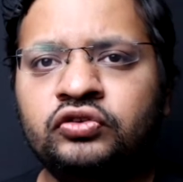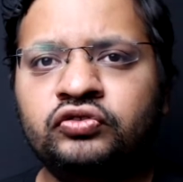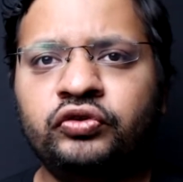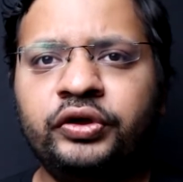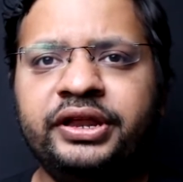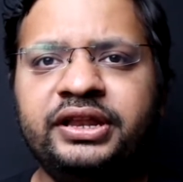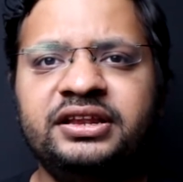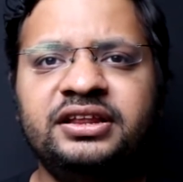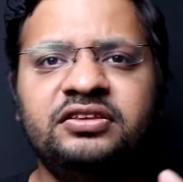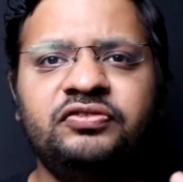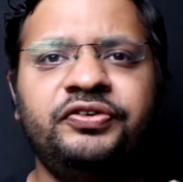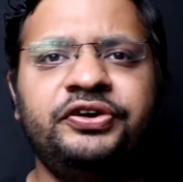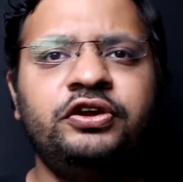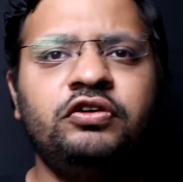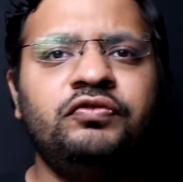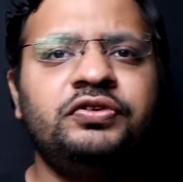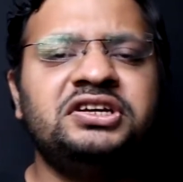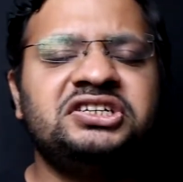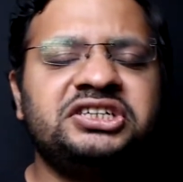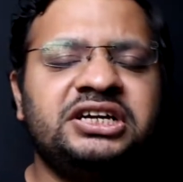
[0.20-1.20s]
So in this
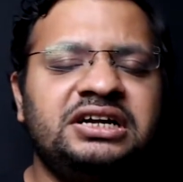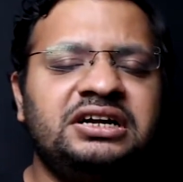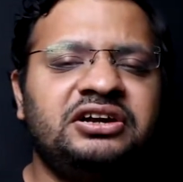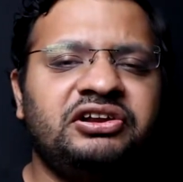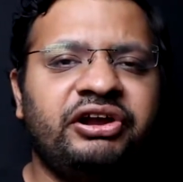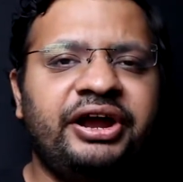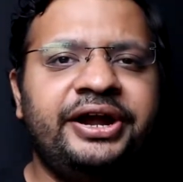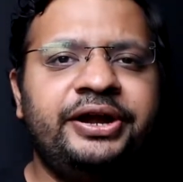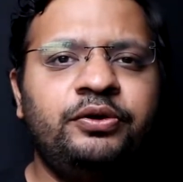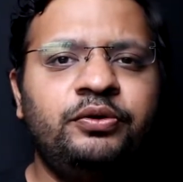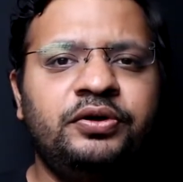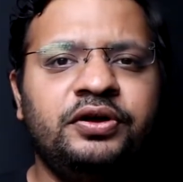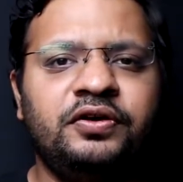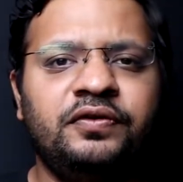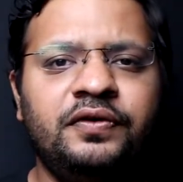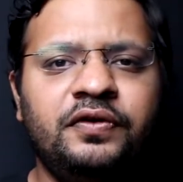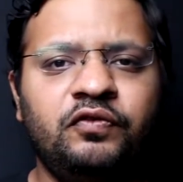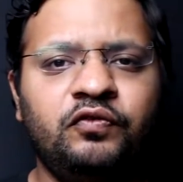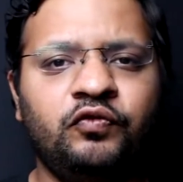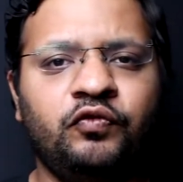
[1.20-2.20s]
video, we shall try to
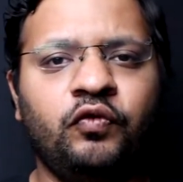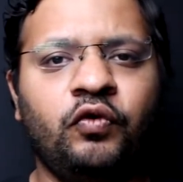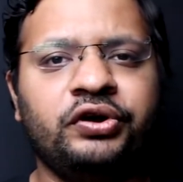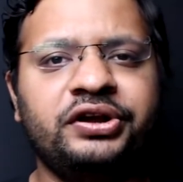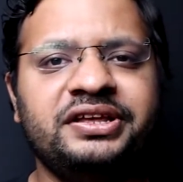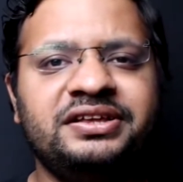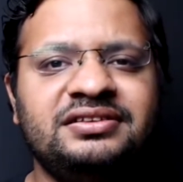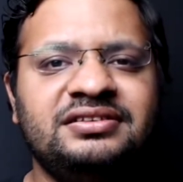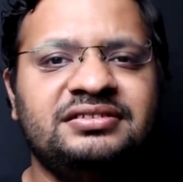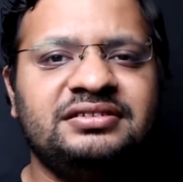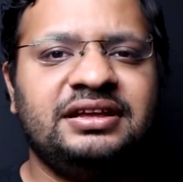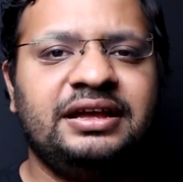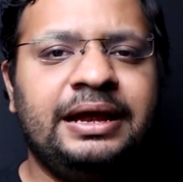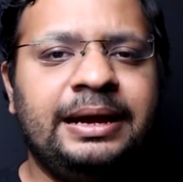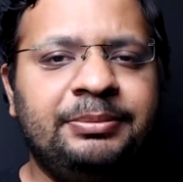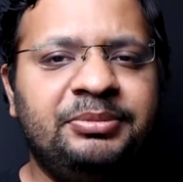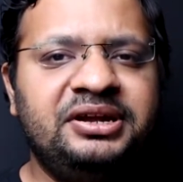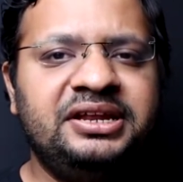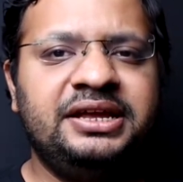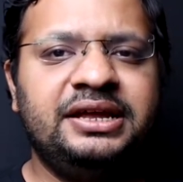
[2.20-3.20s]
cover what is
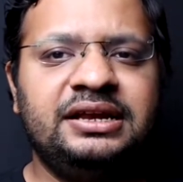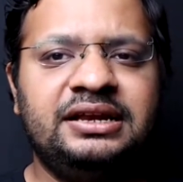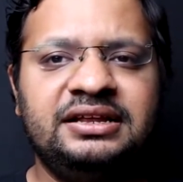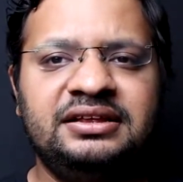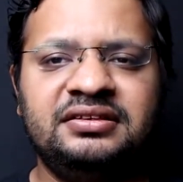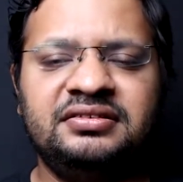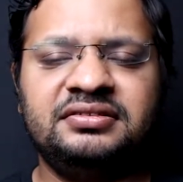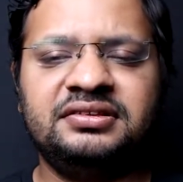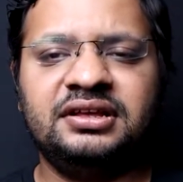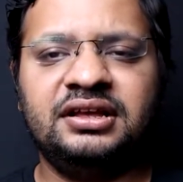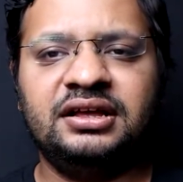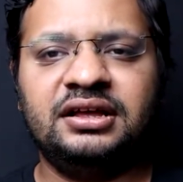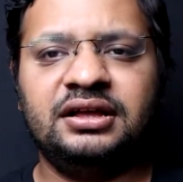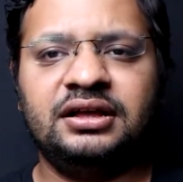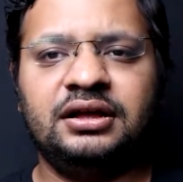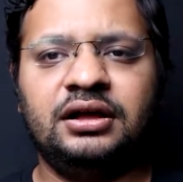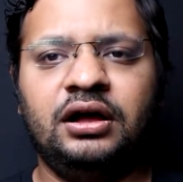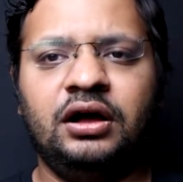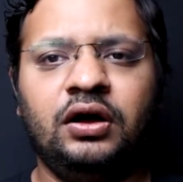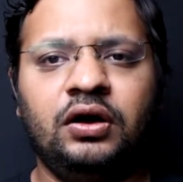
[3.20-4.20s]
MTLS,
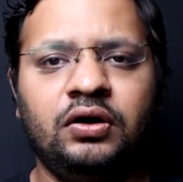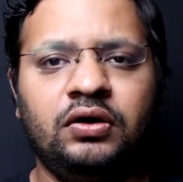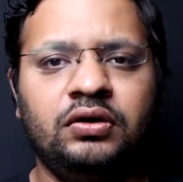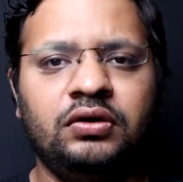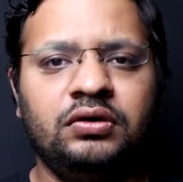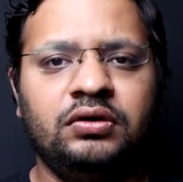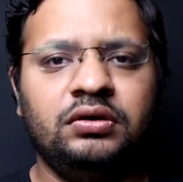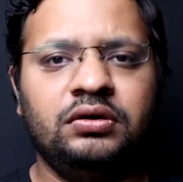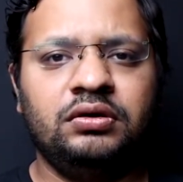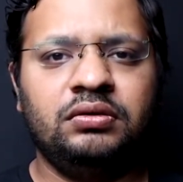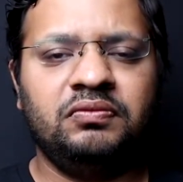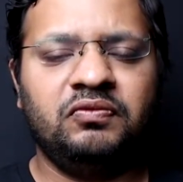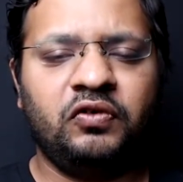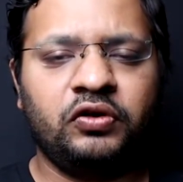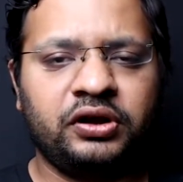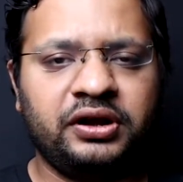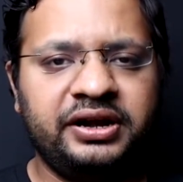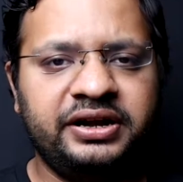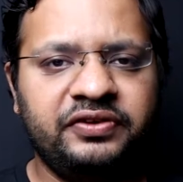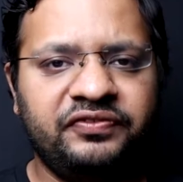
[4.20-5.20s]
uh, how,
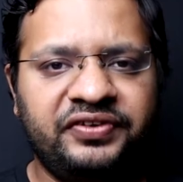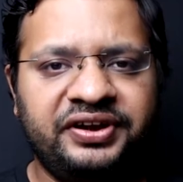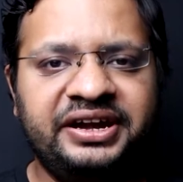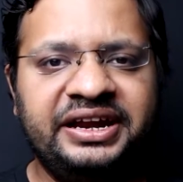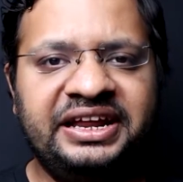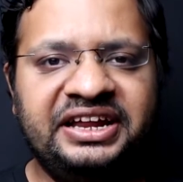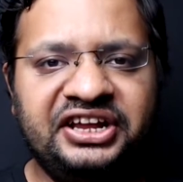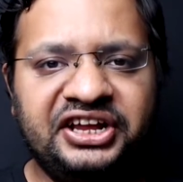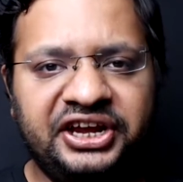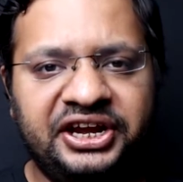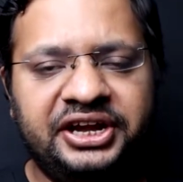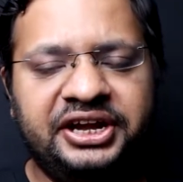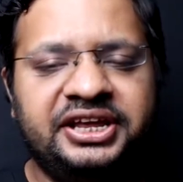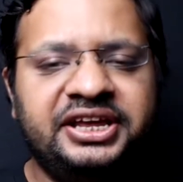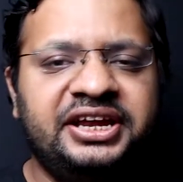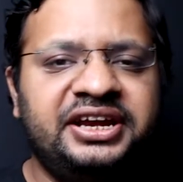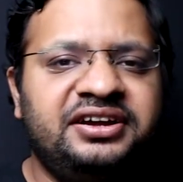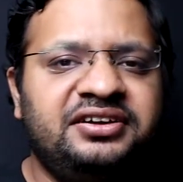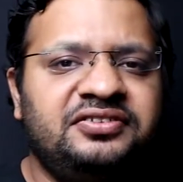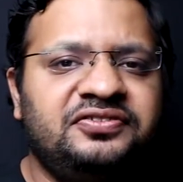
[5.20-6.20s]
what are the different
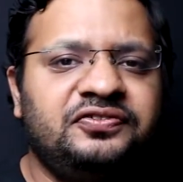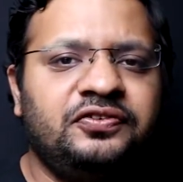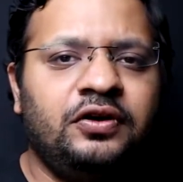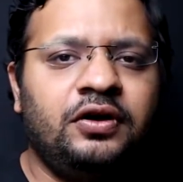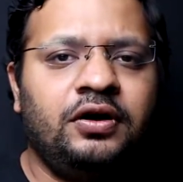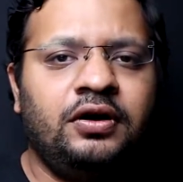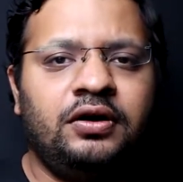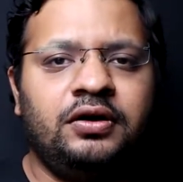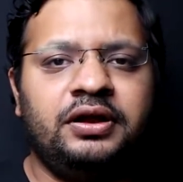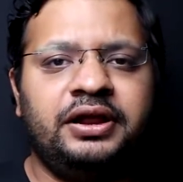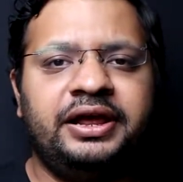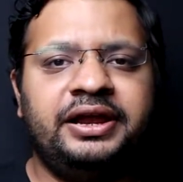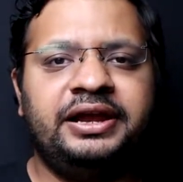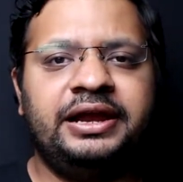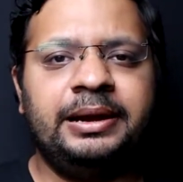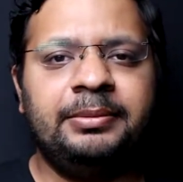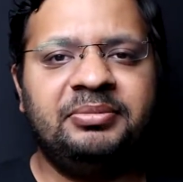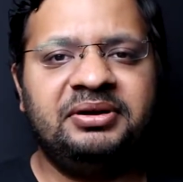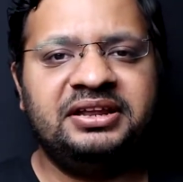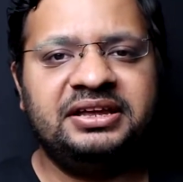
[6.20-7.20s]
ingredients for an
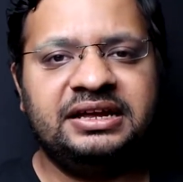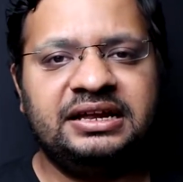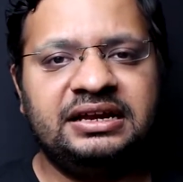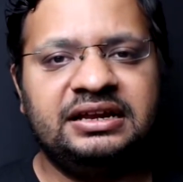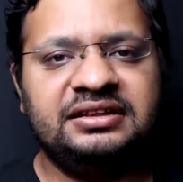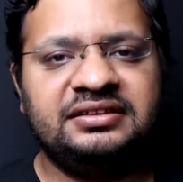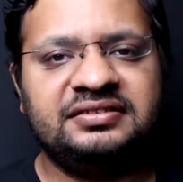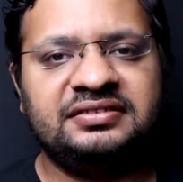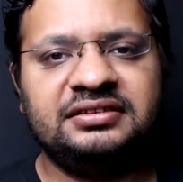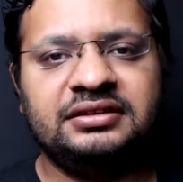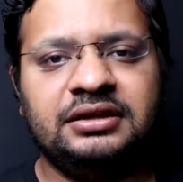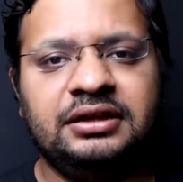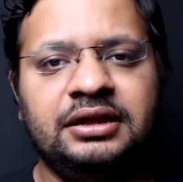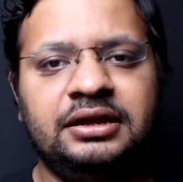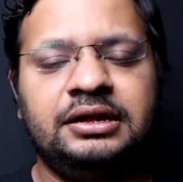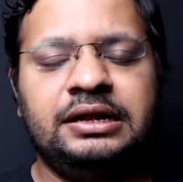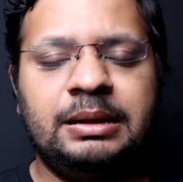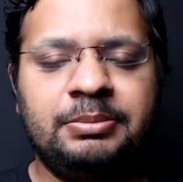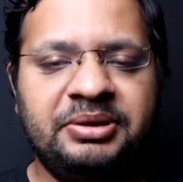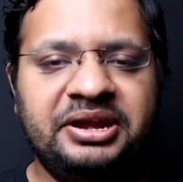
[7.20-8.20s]
MTLS
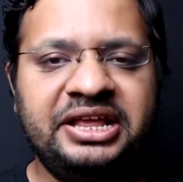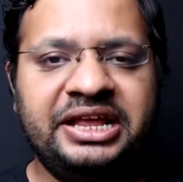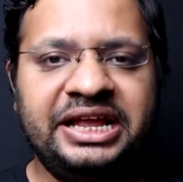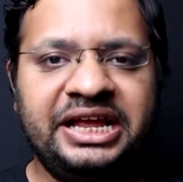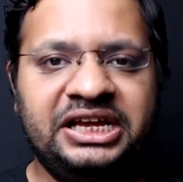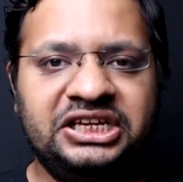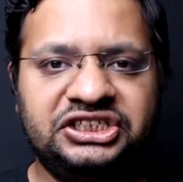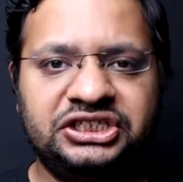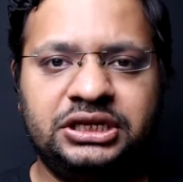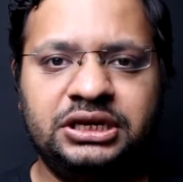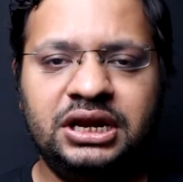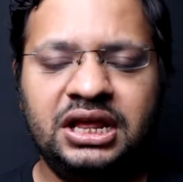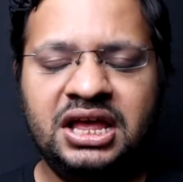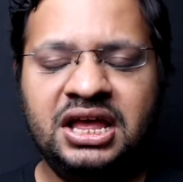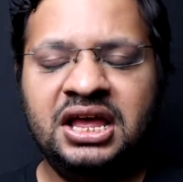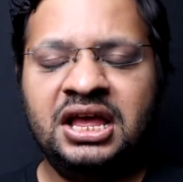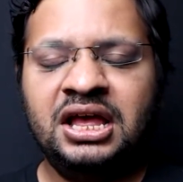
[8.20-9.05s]
uh, communication,